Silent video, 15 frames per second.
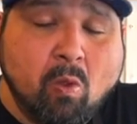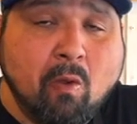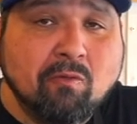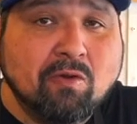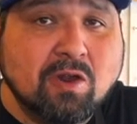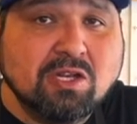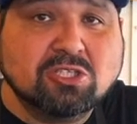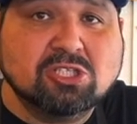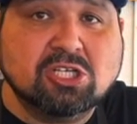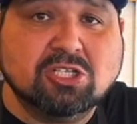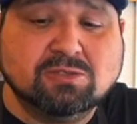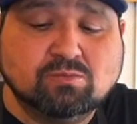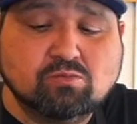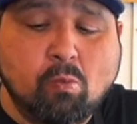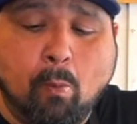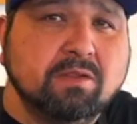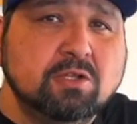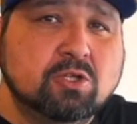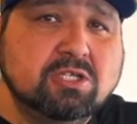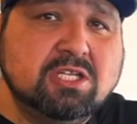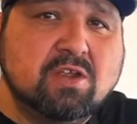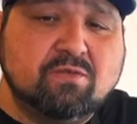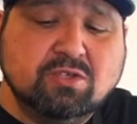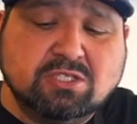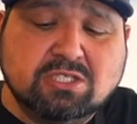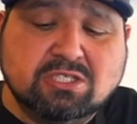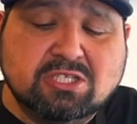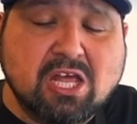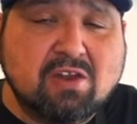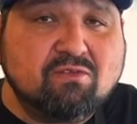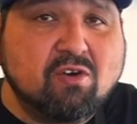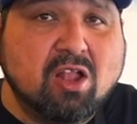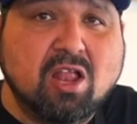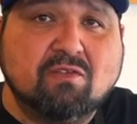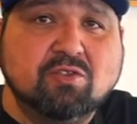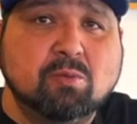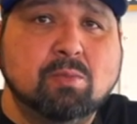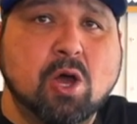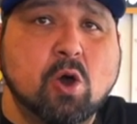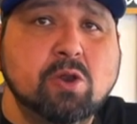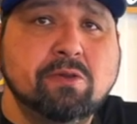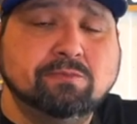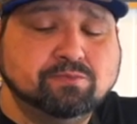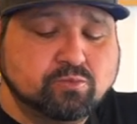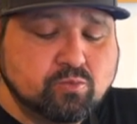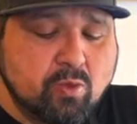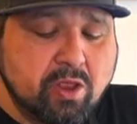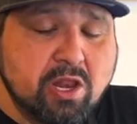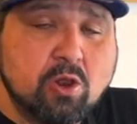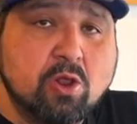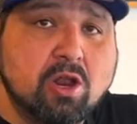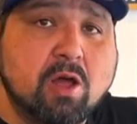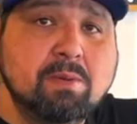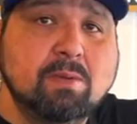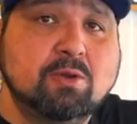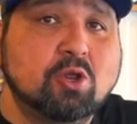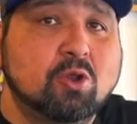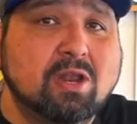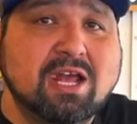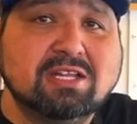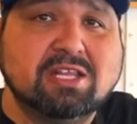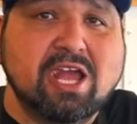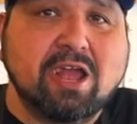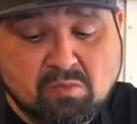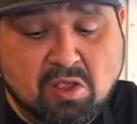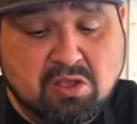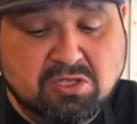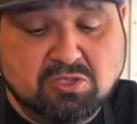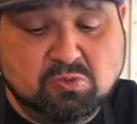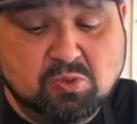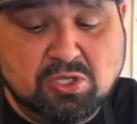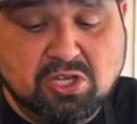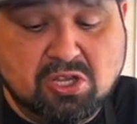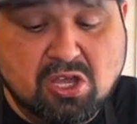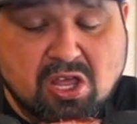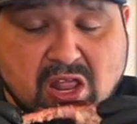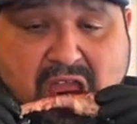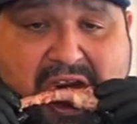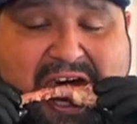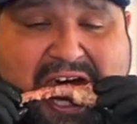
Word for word: Very good. The only difference is it not fall off the bone. You know, a lot of people don't like that. This is really good.